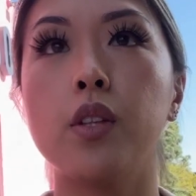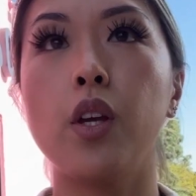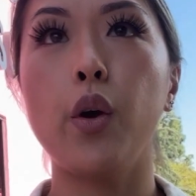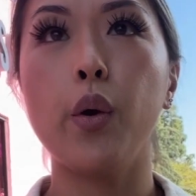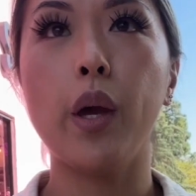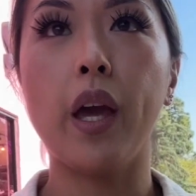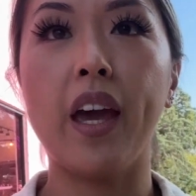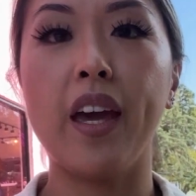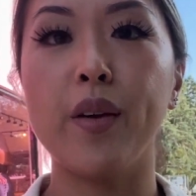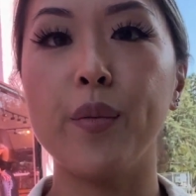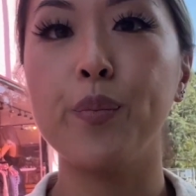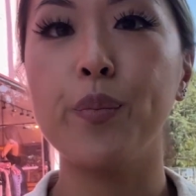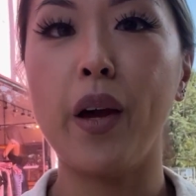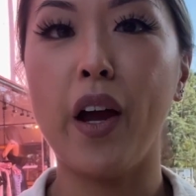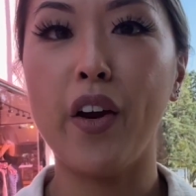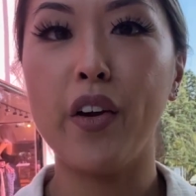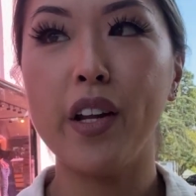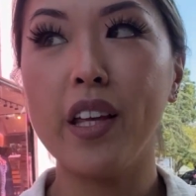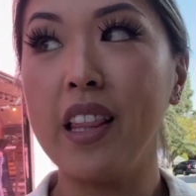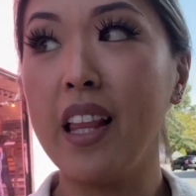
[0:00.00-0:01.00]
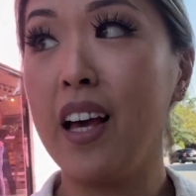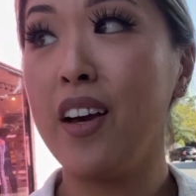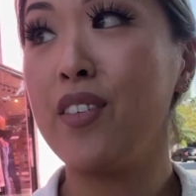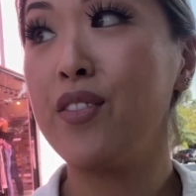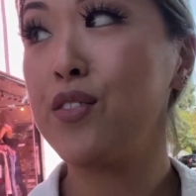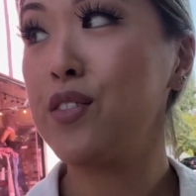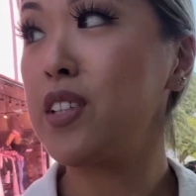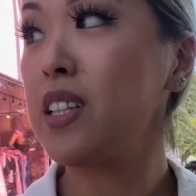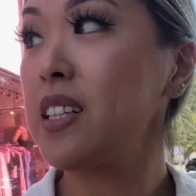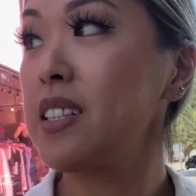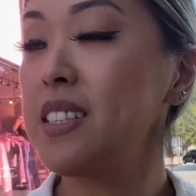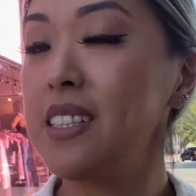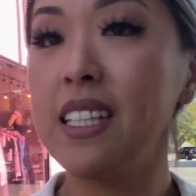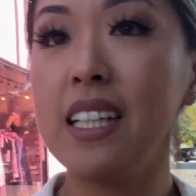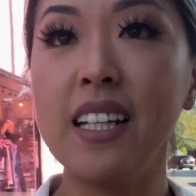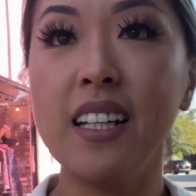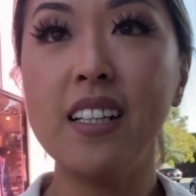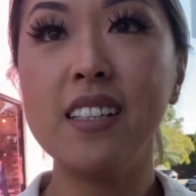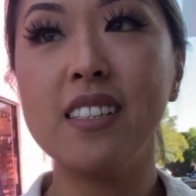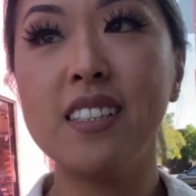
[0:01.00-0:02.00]
Okay, I already left.
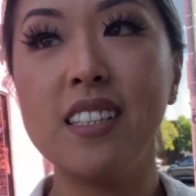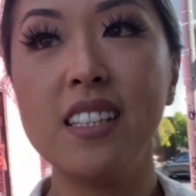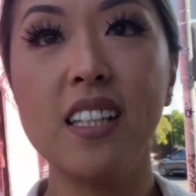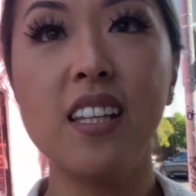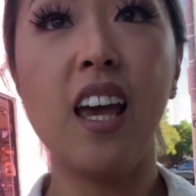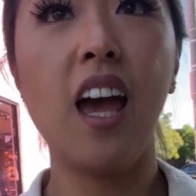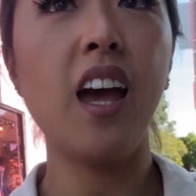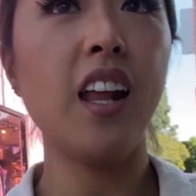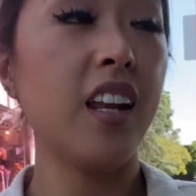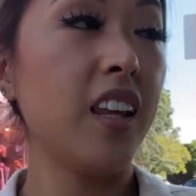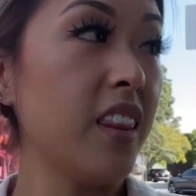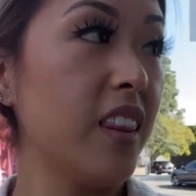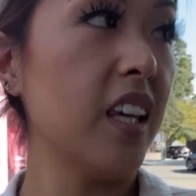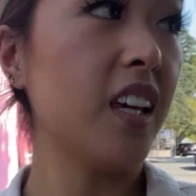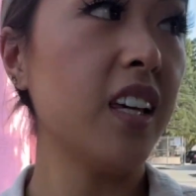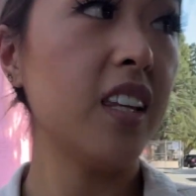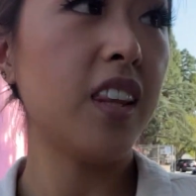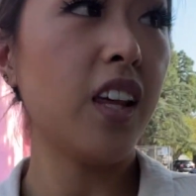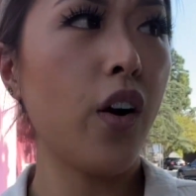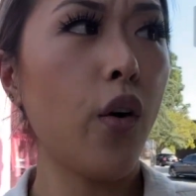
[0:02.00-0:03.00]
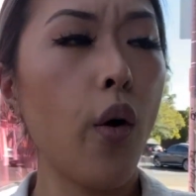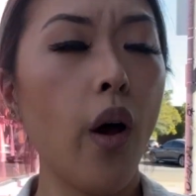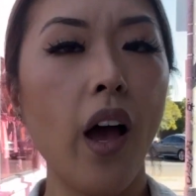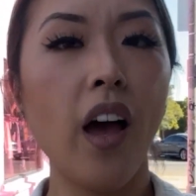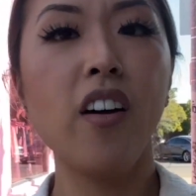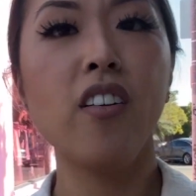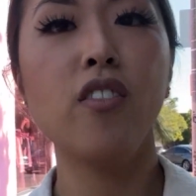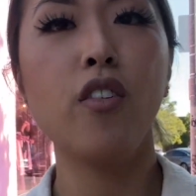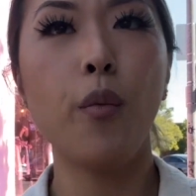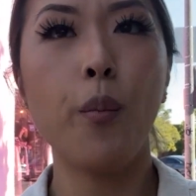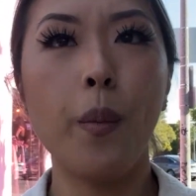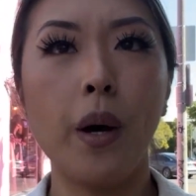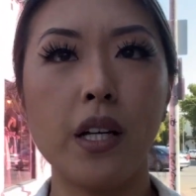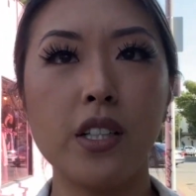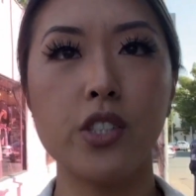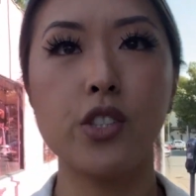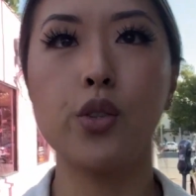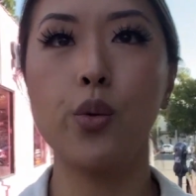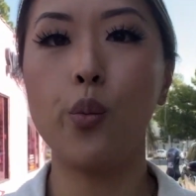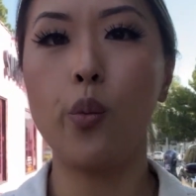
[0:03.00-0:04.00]
Didn't see anything. They don't have
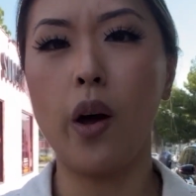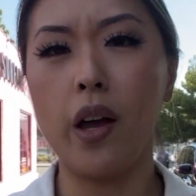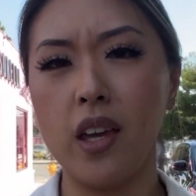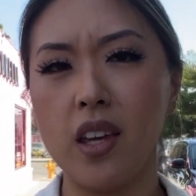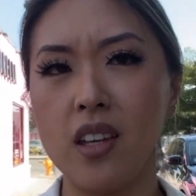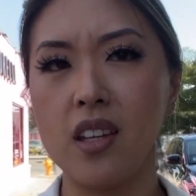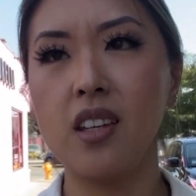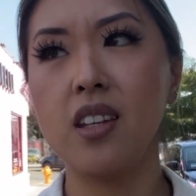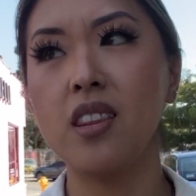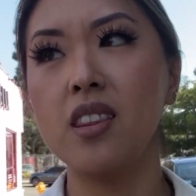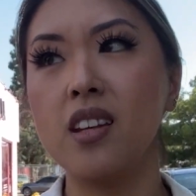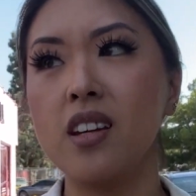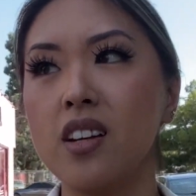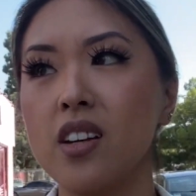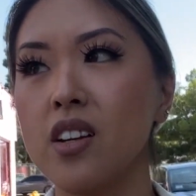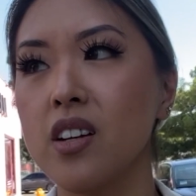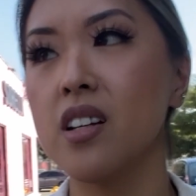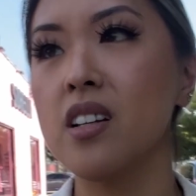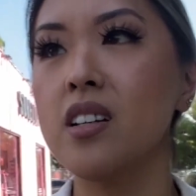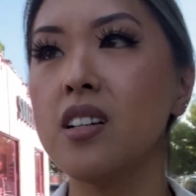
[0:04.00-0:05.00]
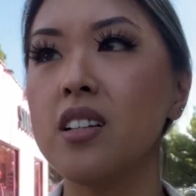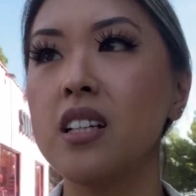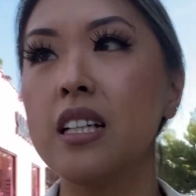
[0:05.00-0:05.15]
much white in there.